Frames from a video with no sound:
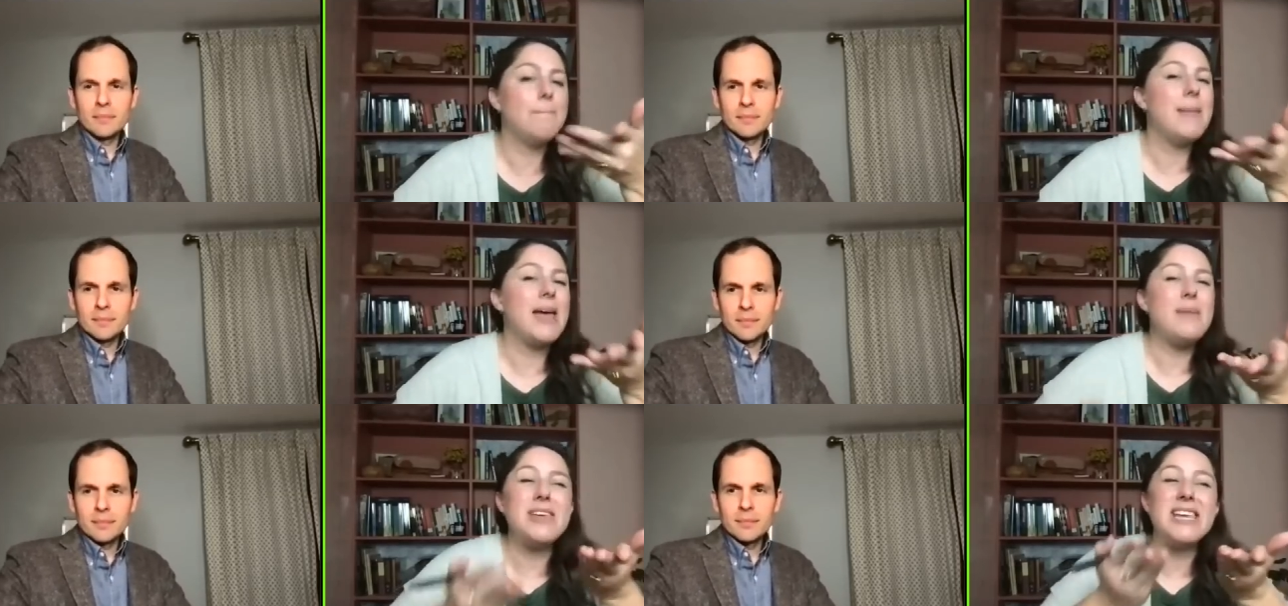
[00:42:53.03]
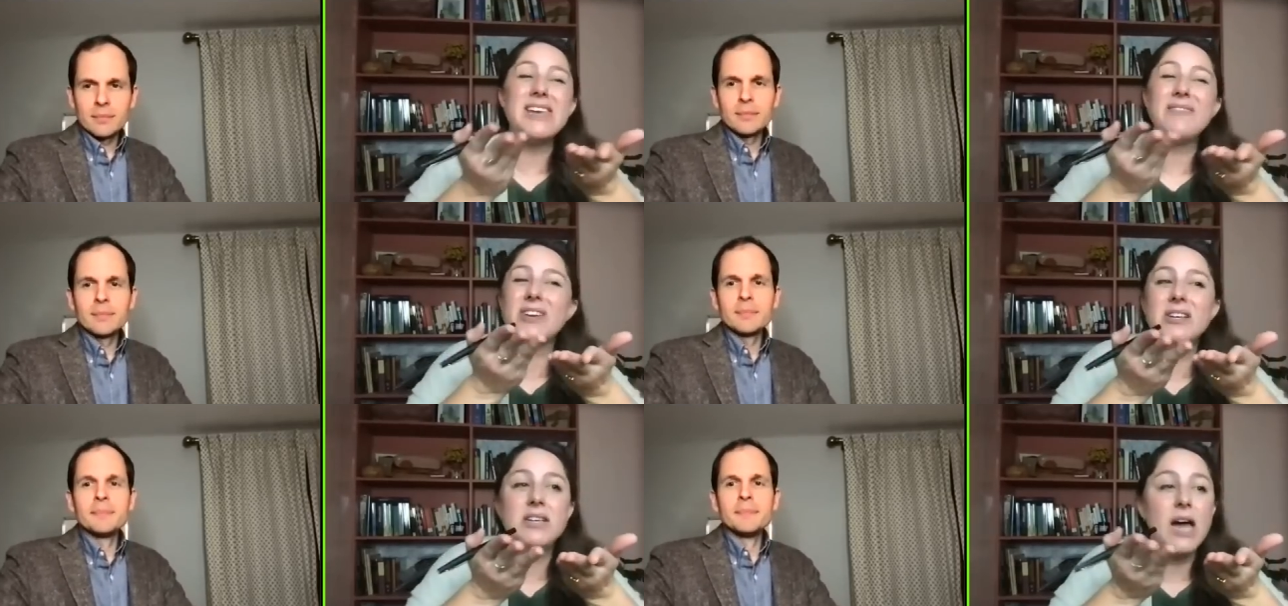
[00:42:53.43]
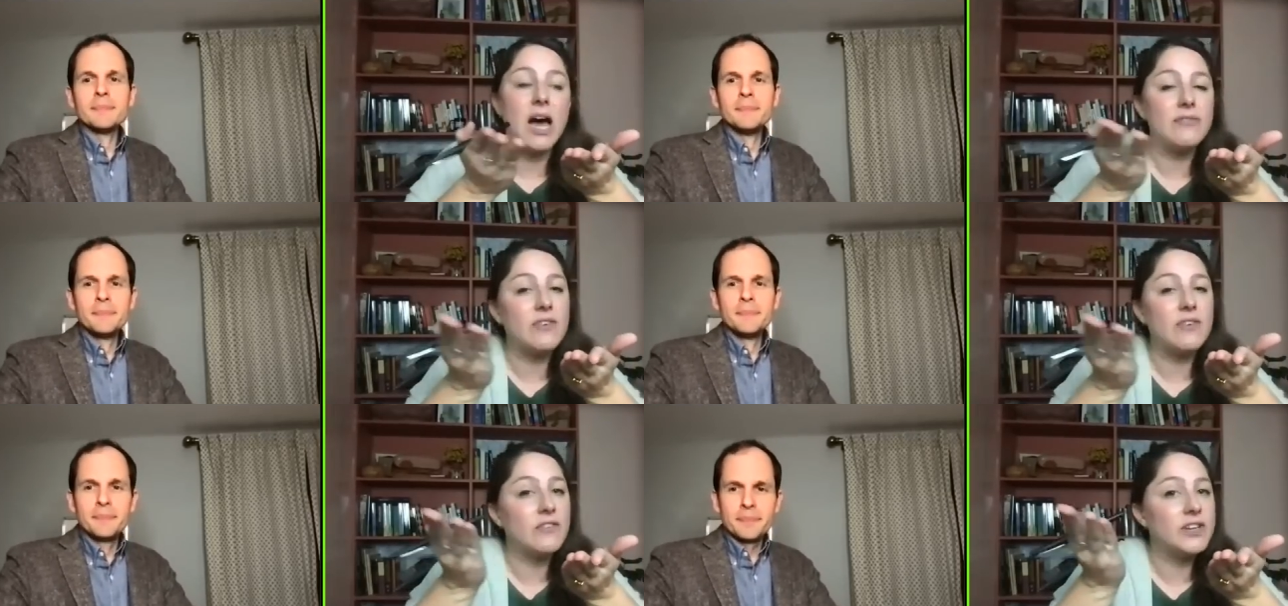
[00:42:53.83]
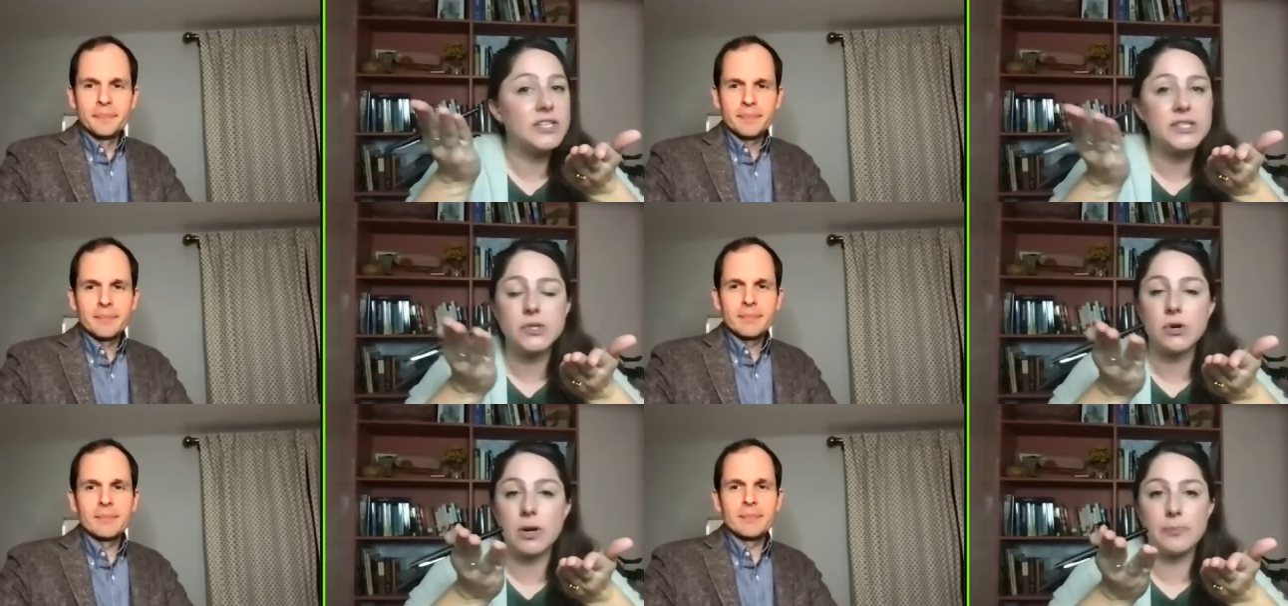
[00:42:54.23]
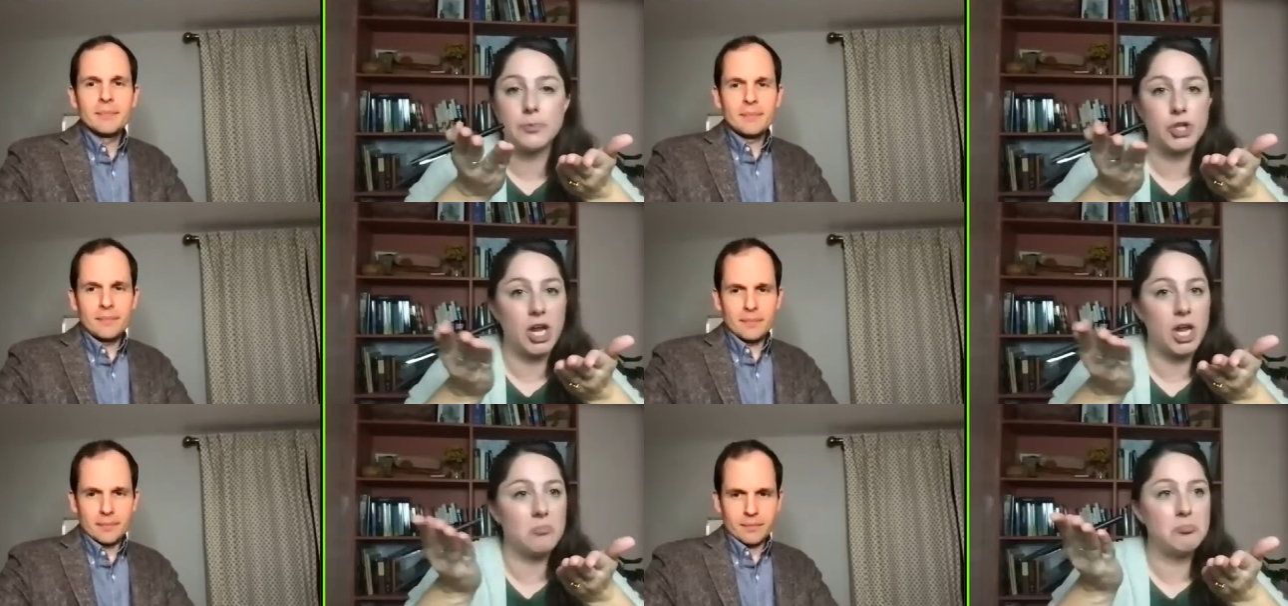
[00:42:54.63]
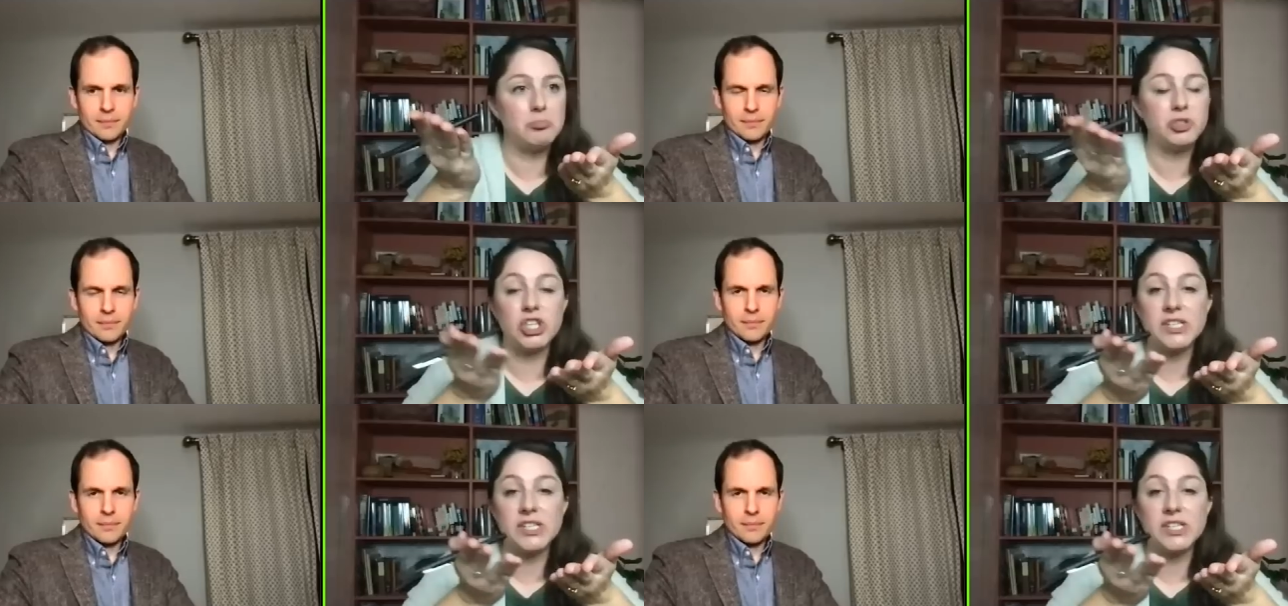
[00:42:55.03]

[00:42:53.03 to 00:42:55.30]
Speaker 1: maybe give enough of a description